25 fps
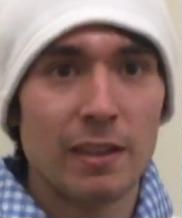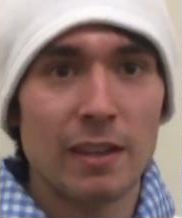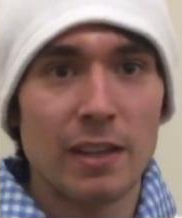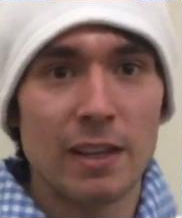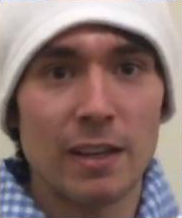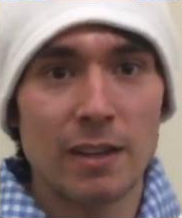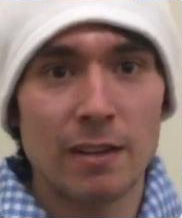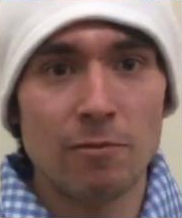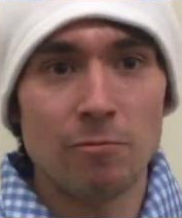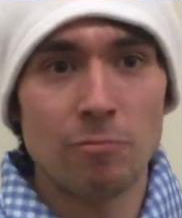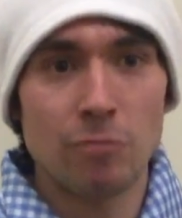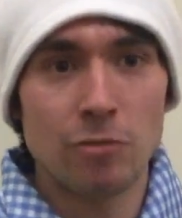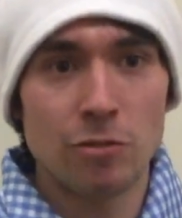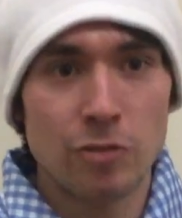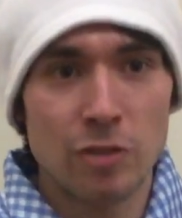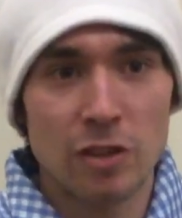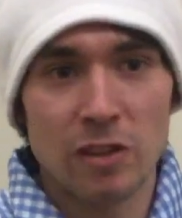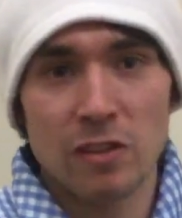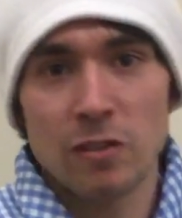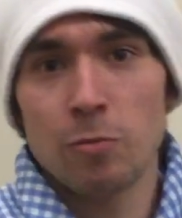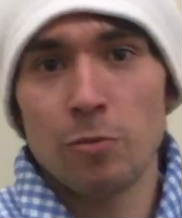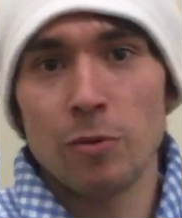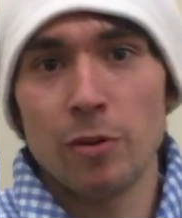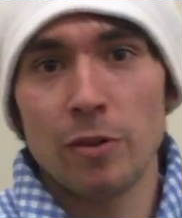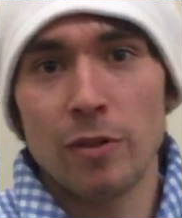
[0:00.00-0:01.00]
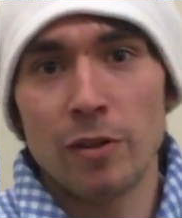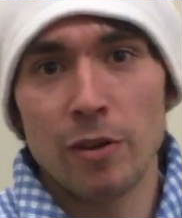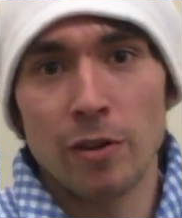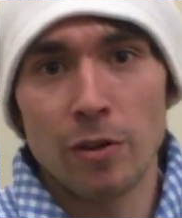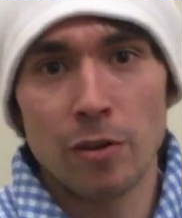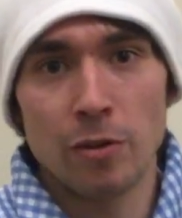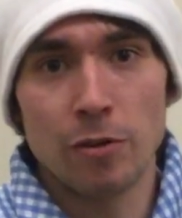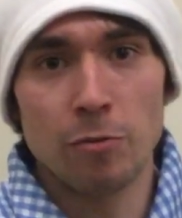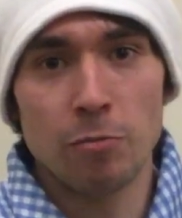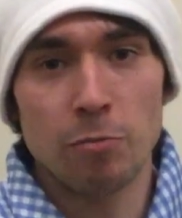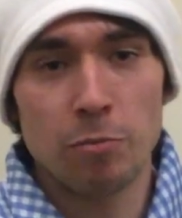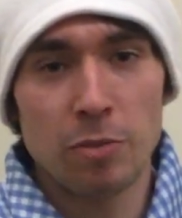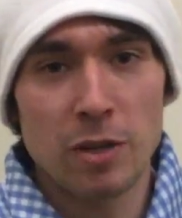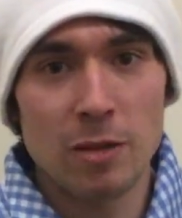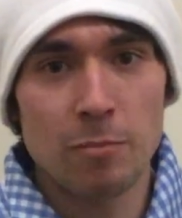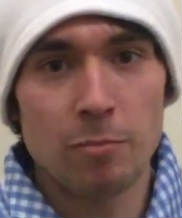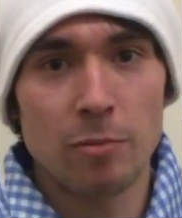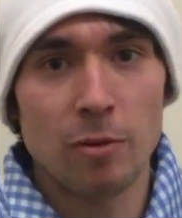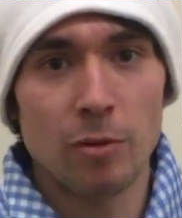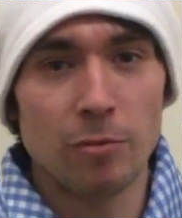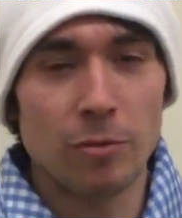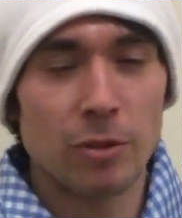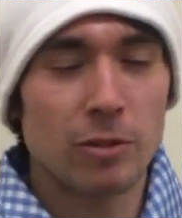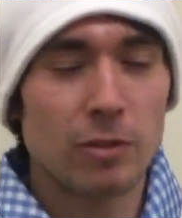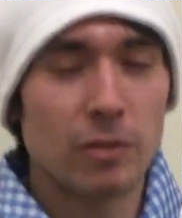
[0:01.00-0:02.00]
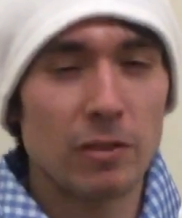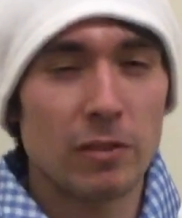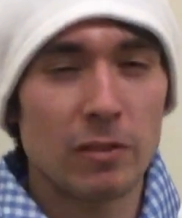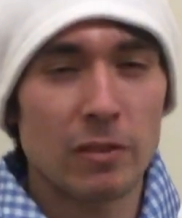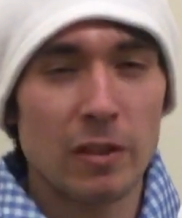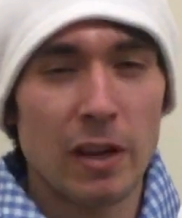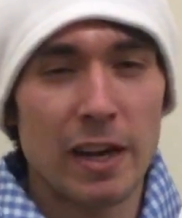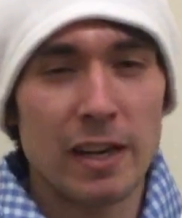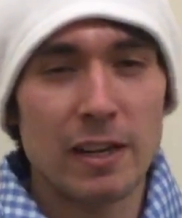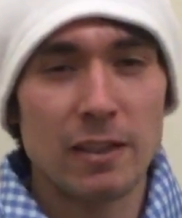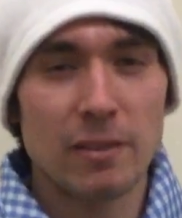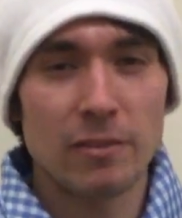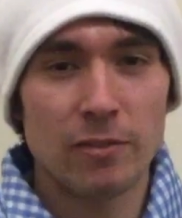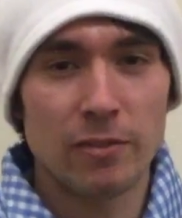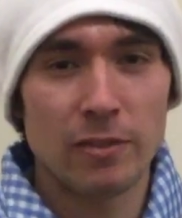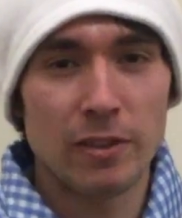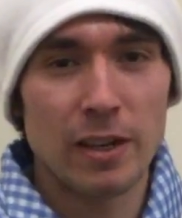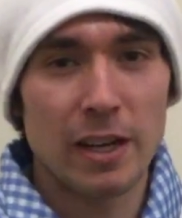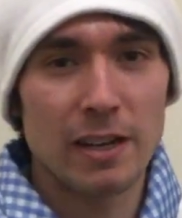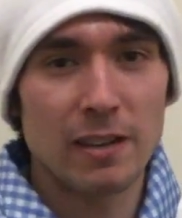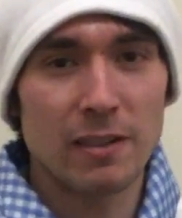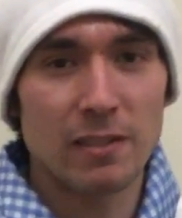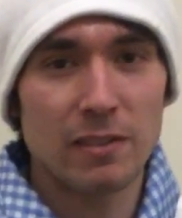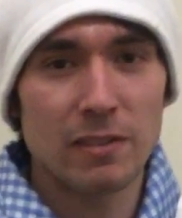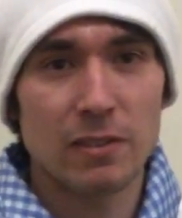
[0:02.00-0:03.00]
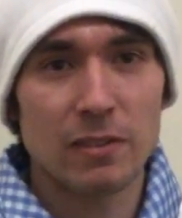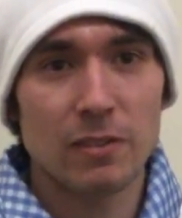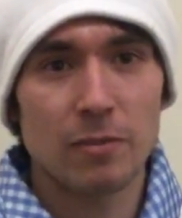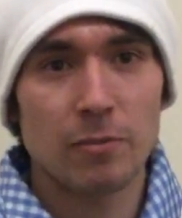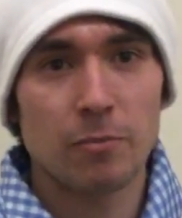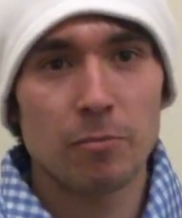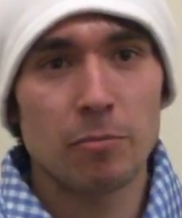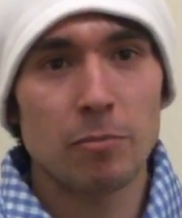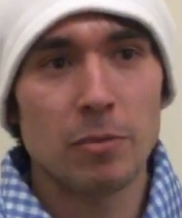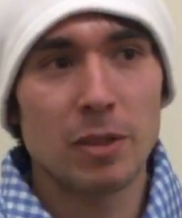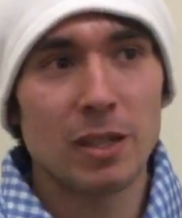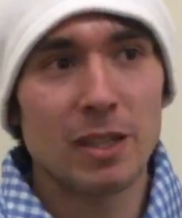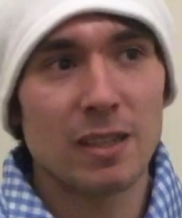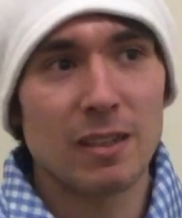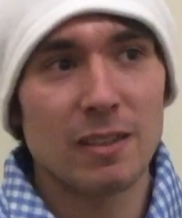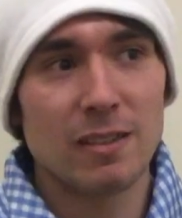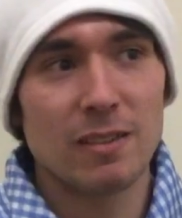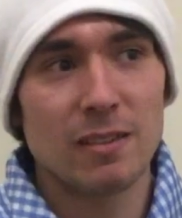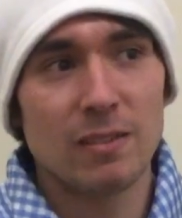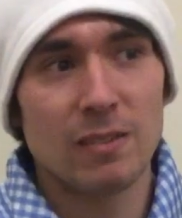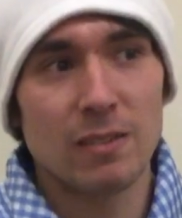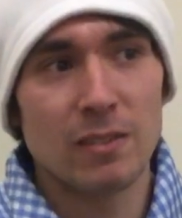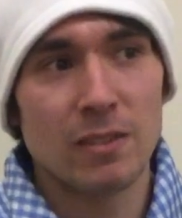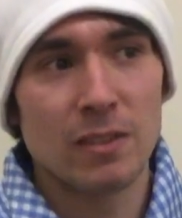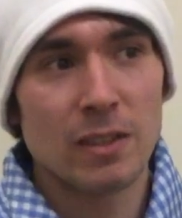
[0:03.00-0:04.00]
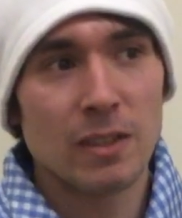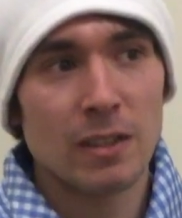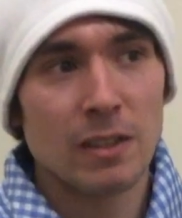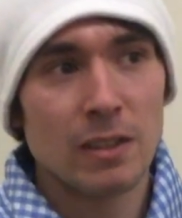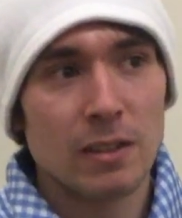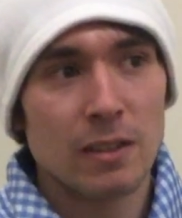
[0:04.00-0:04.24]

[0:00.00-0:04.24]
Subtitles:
They just were their own people, which is kind of nice because